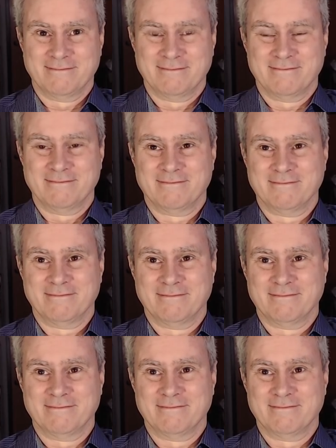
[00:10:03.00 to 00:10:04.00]

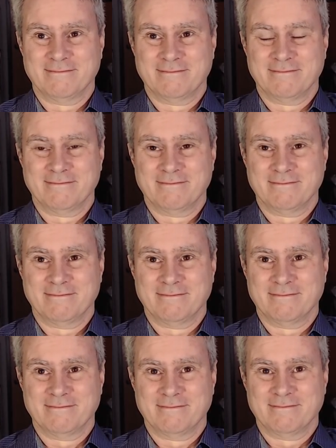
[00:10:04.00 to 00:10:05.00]

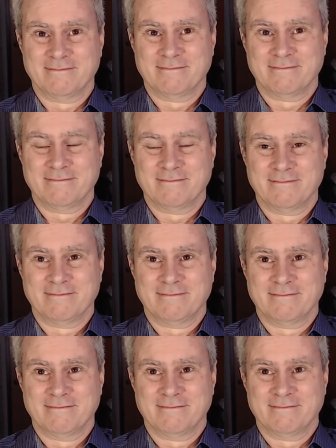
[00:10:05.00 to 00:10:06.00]

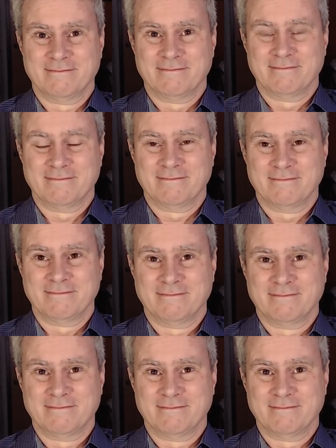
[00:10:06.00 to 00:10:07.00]

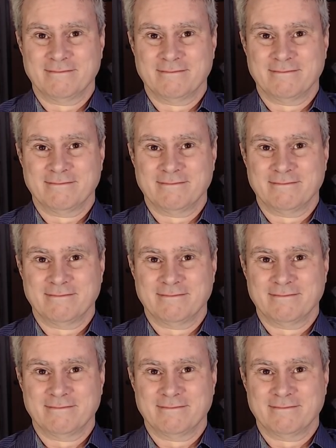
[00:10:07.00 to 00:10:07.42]
This person isn't speaking.